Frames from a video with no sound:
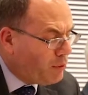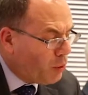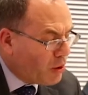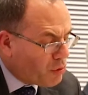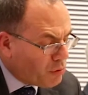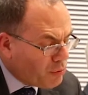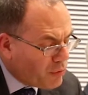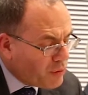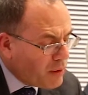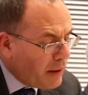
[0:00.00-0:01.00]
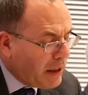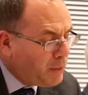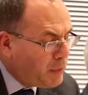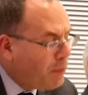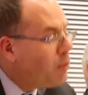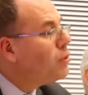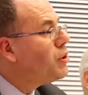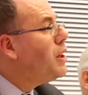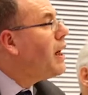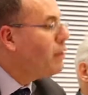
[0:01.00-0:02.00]
450 million people
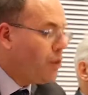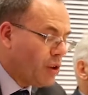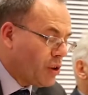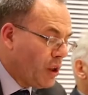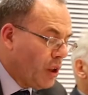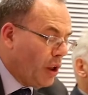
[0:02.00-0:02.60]
to now just